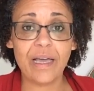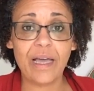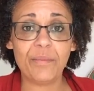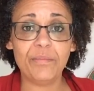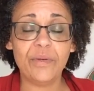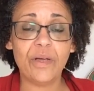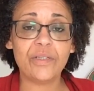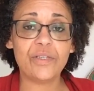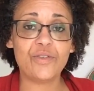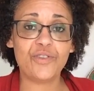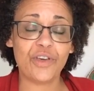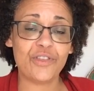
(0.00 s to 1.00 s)
I'm not
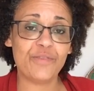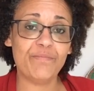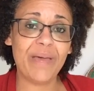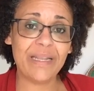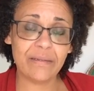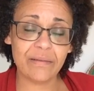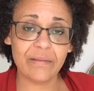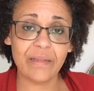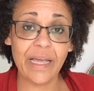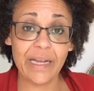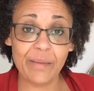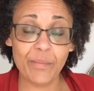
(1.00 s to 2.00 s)
as judgmental
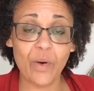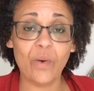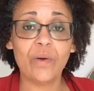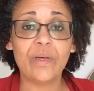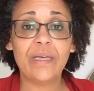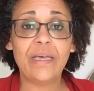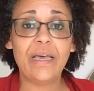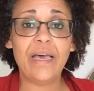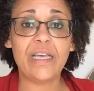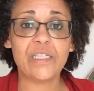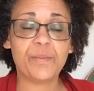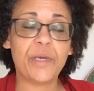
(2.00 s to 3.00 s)
anymore,
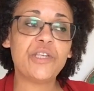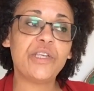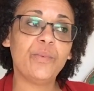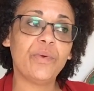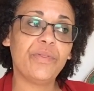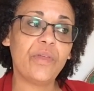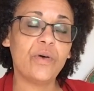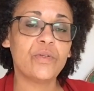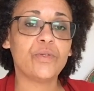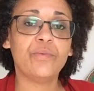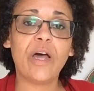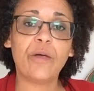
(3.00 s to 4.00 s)
especially with
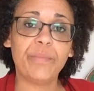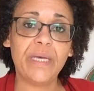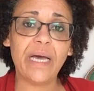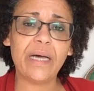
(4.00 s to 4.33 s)
those around me.